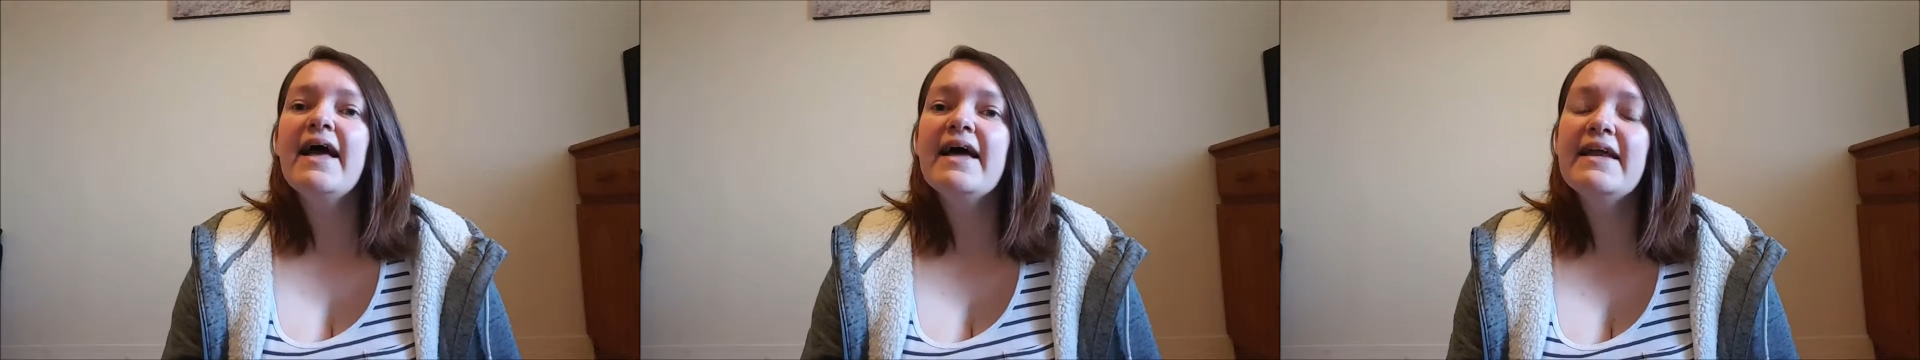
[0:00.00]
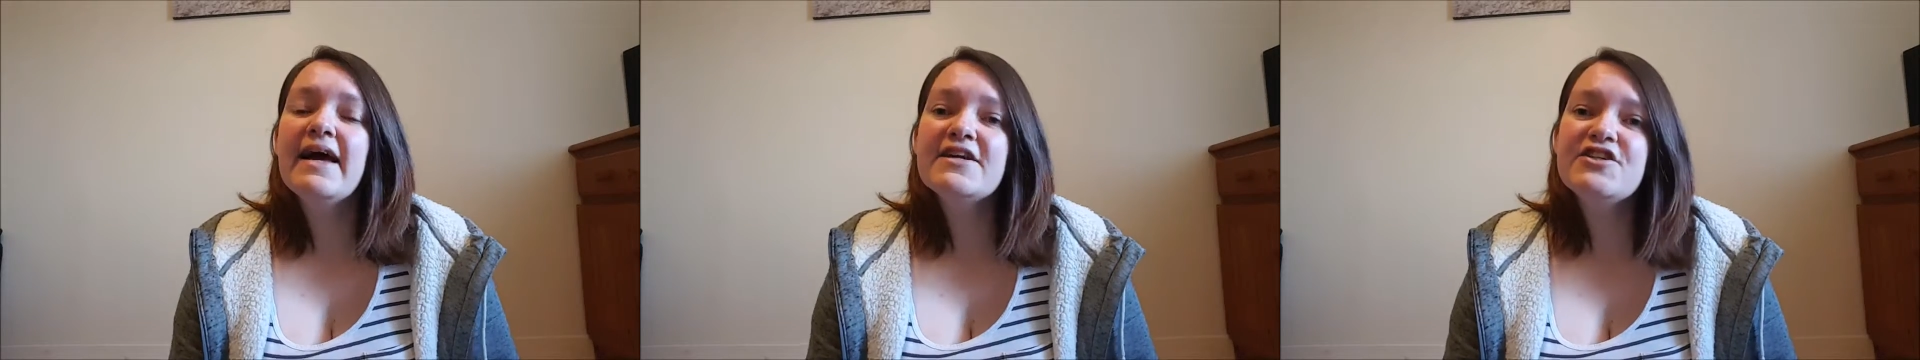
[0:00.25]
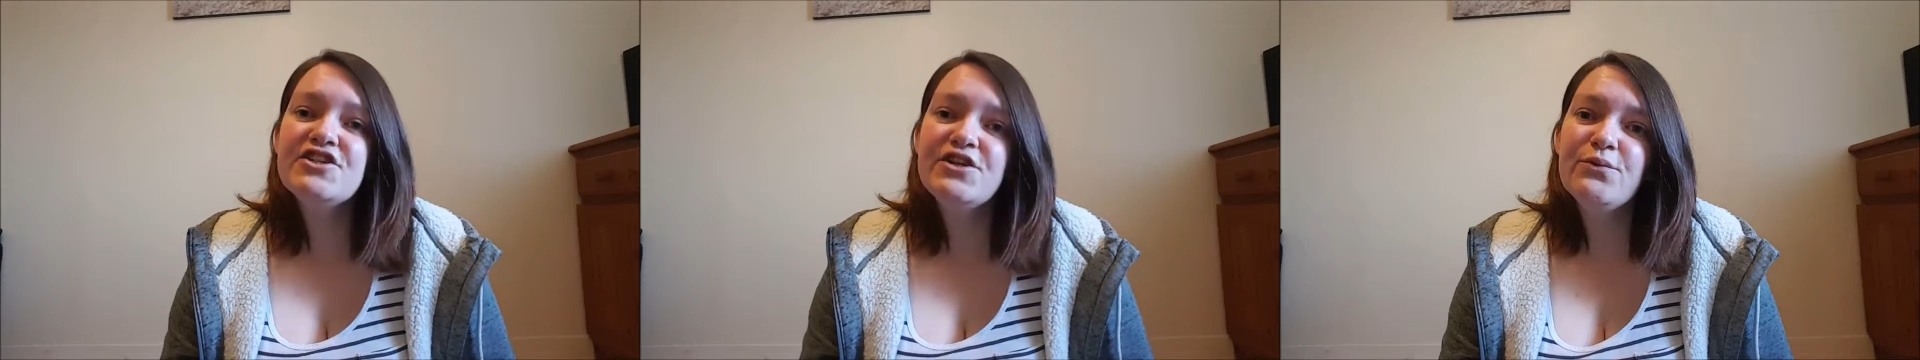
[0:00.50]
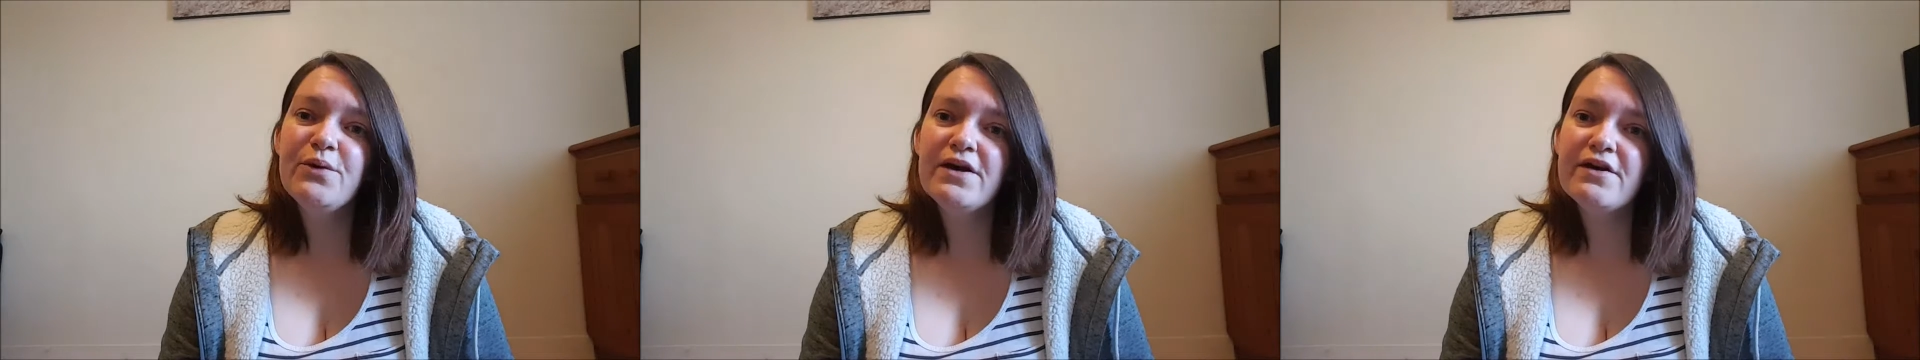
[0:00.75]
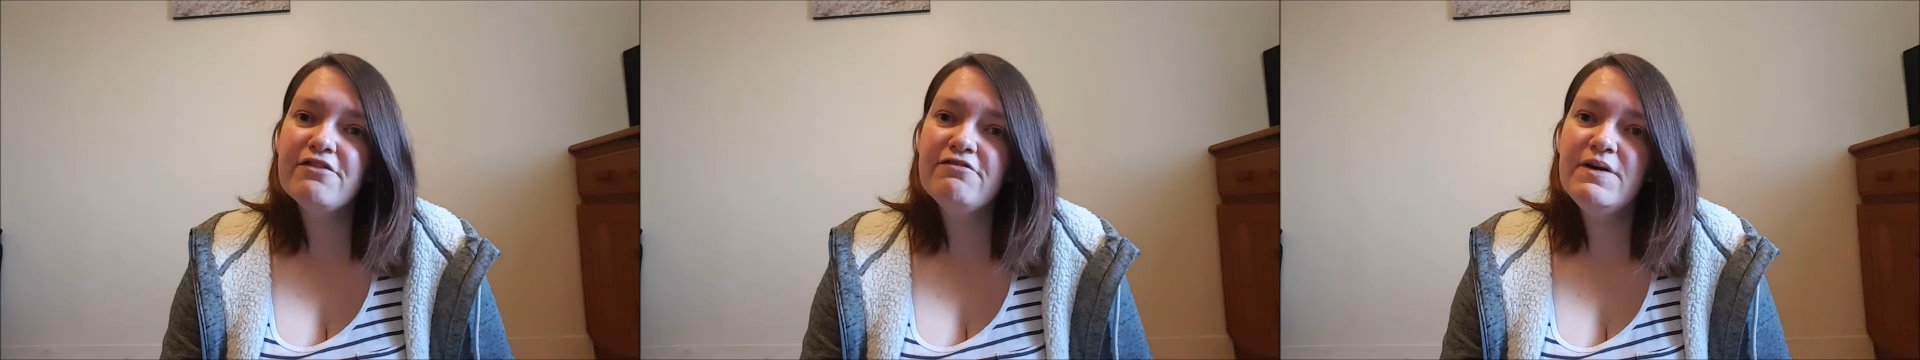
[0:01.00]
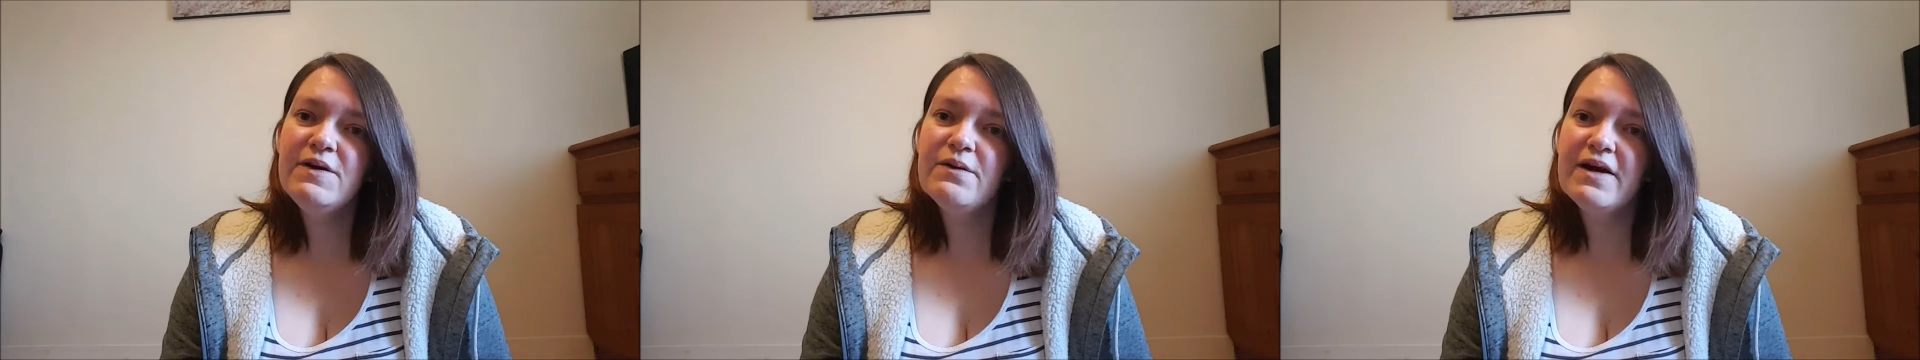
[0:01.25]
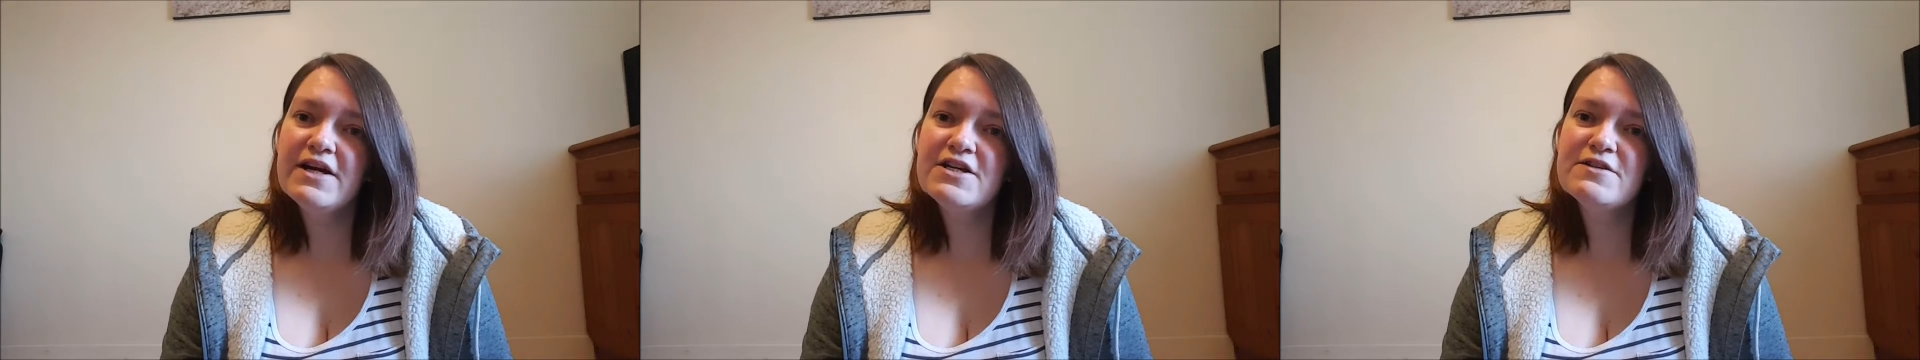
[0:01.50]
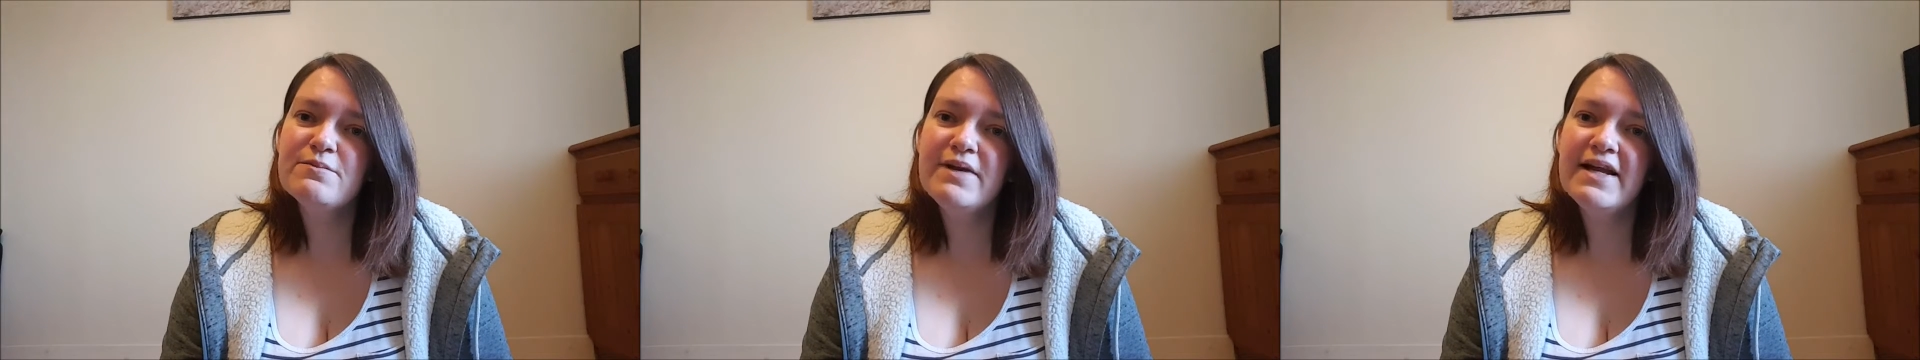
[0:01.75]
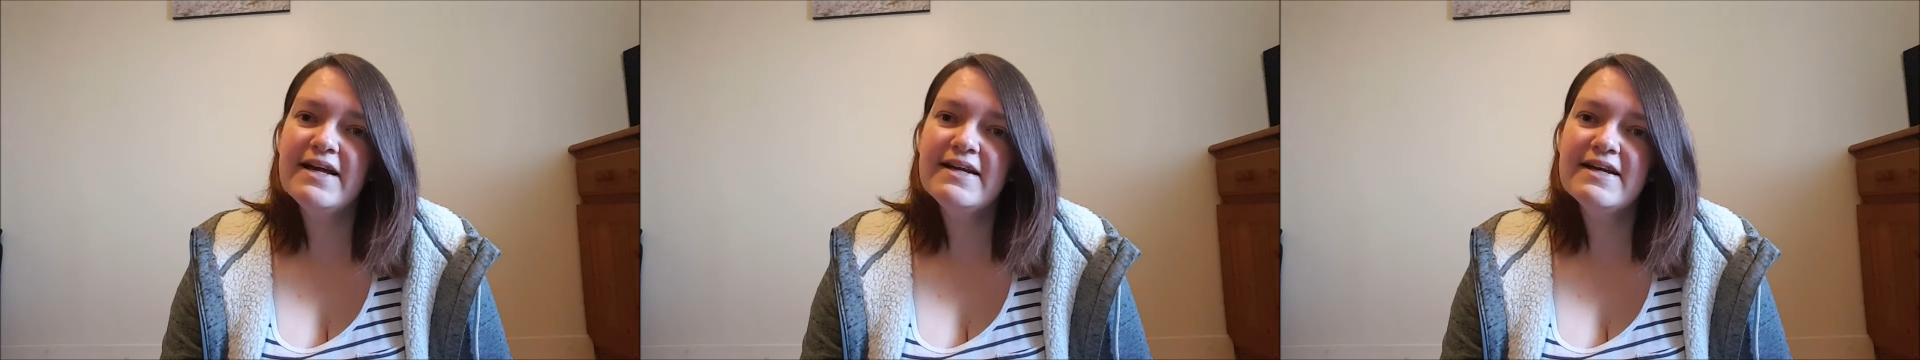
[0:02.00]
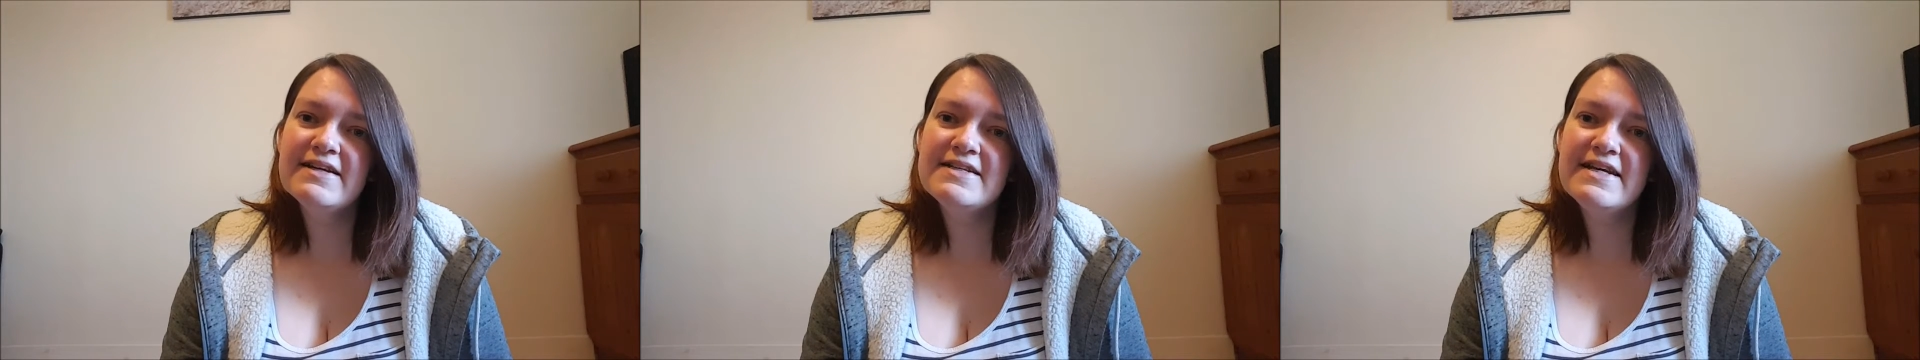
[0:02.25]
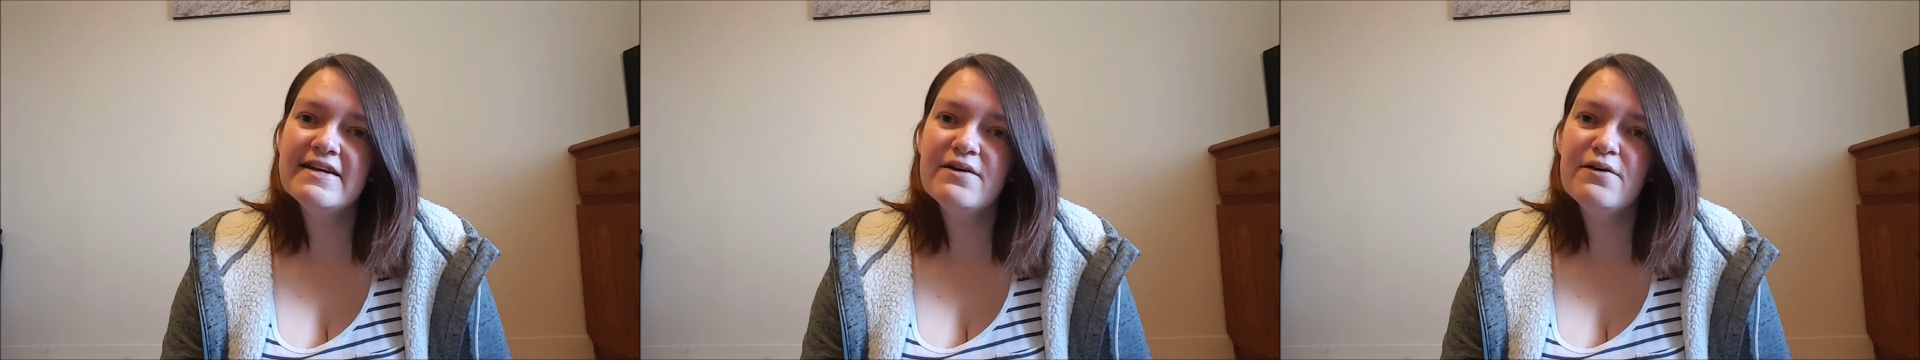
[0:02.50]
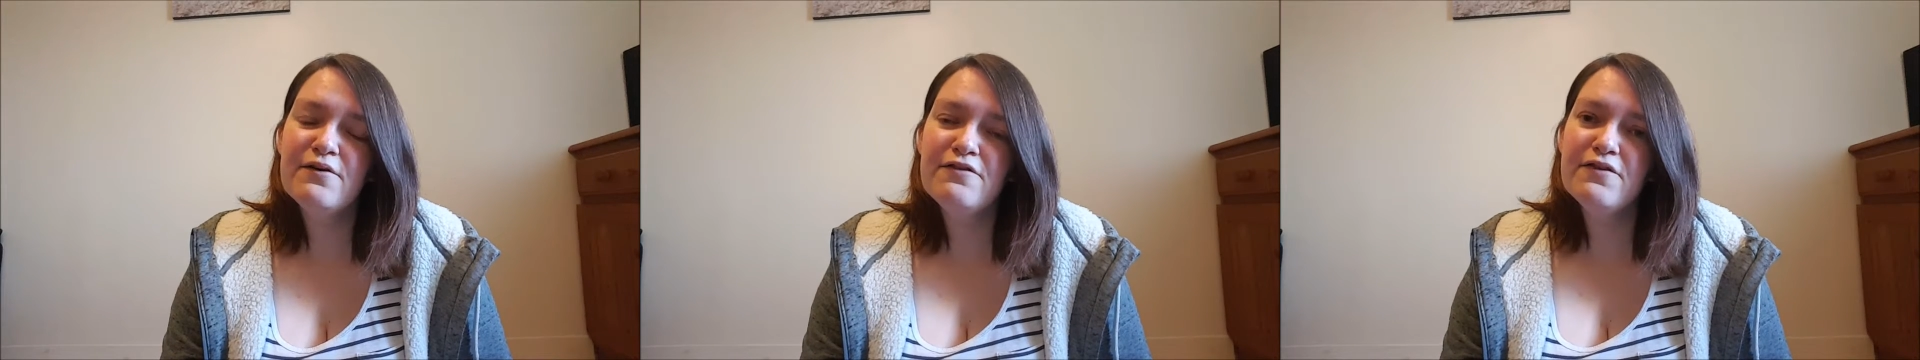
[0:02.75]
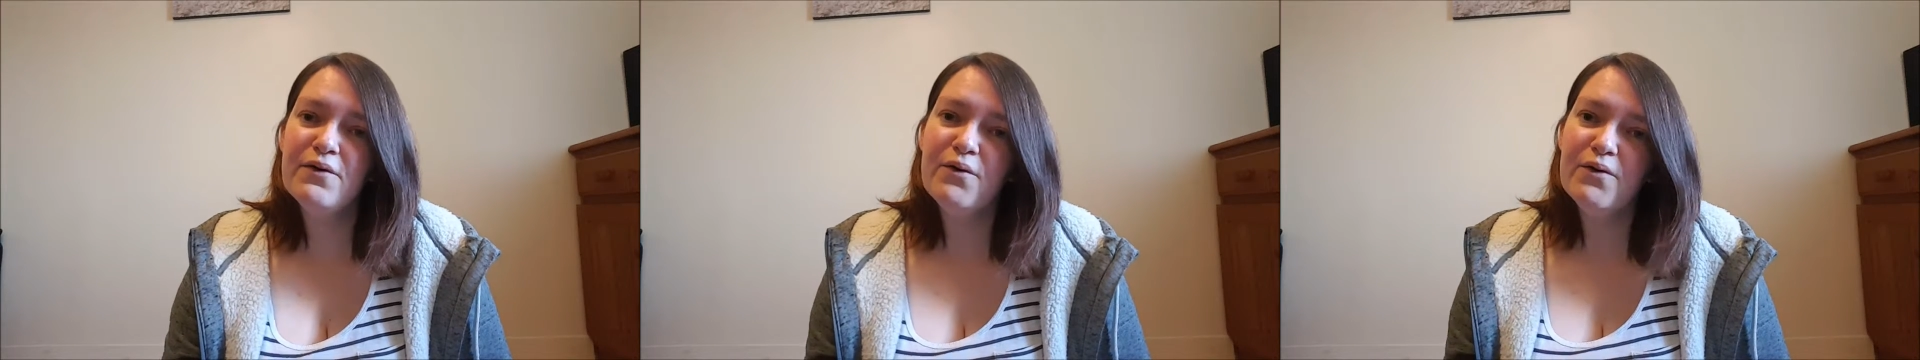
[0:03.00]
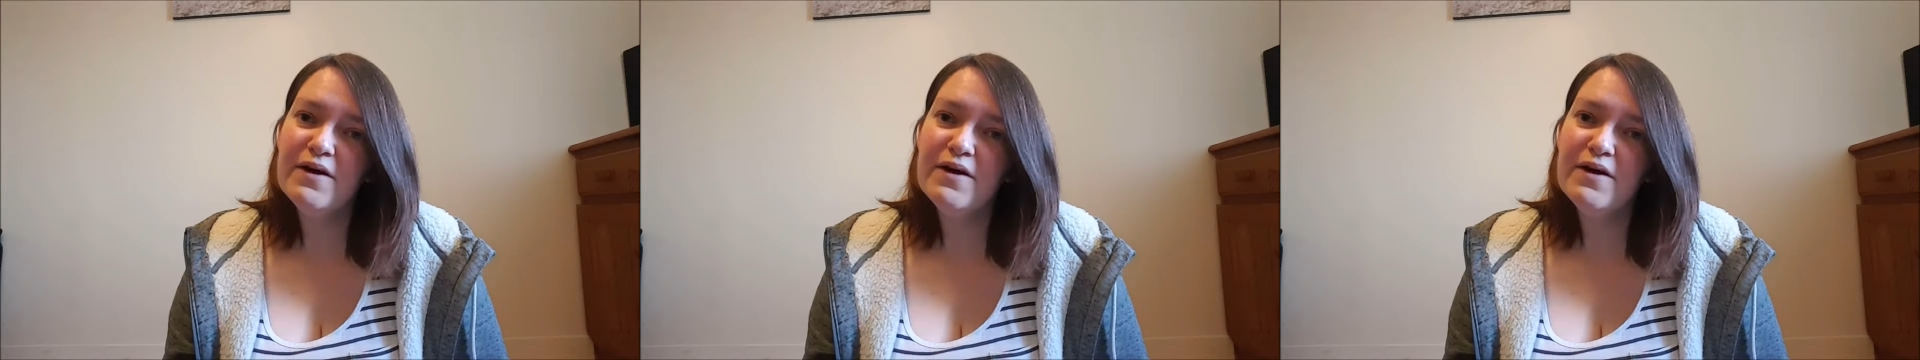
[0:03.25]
And as you work through your action plan and tick off